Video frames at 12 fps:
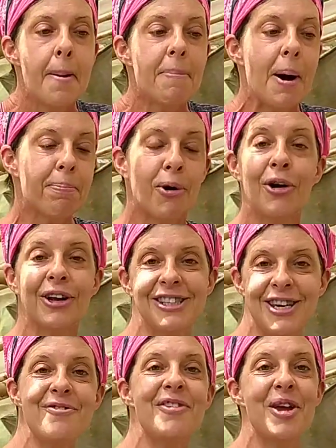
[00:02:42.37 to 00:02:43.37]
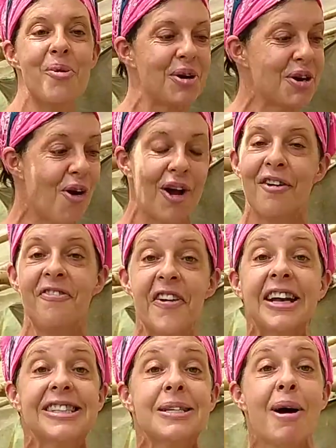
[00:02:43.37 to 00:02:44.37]
But productivity, when you're on a
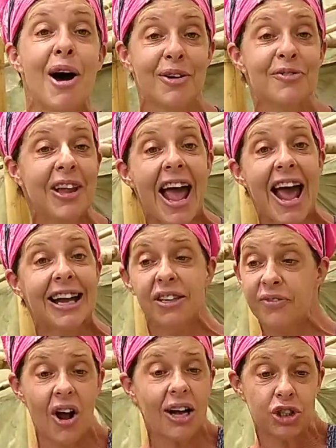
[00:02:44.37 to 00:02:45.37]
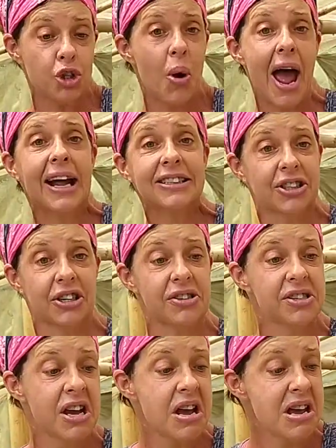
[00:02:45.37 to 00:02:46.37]
fixed amount of land, you've got 2
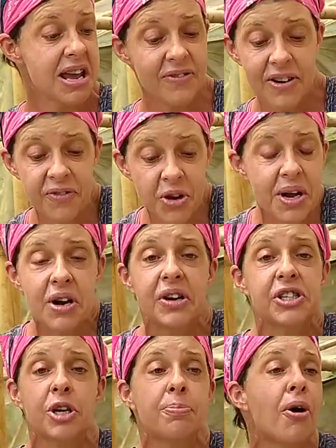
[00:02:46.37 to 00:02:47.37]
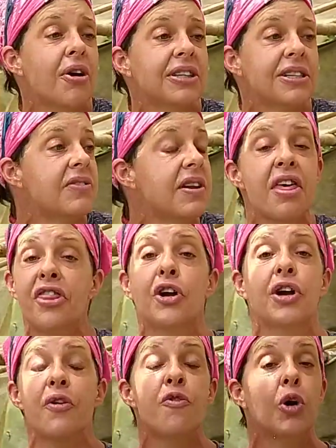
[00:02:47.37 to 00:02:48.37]
hectares, even if you increase your productivity
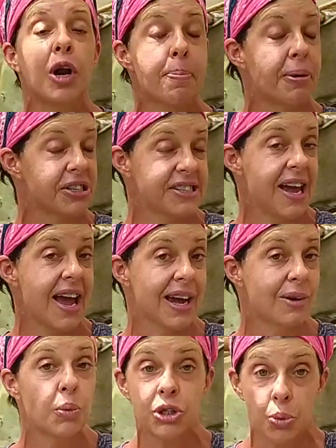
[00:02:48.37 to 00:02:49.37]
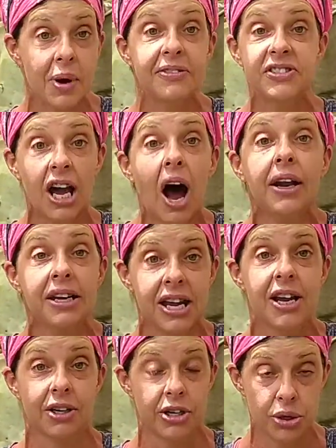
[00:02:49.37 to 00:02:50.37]
30-40%, which we've done
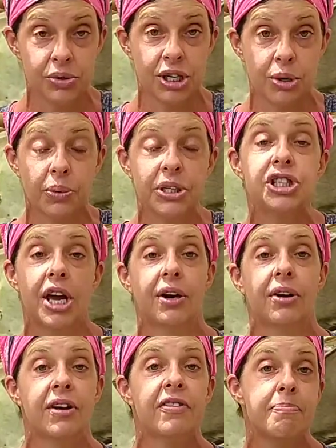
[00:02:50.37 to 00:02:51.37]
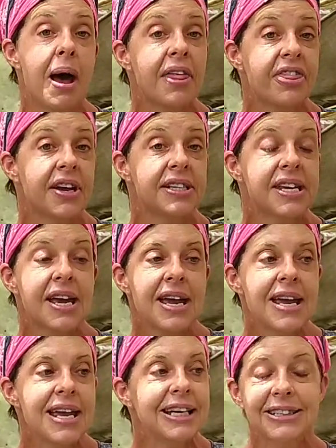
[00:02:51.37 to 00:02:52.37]
here using regenerative methods,
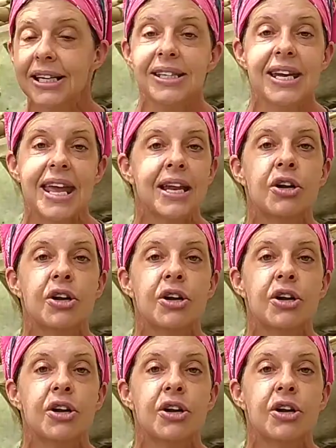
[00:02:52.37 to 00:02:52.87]
it doesn't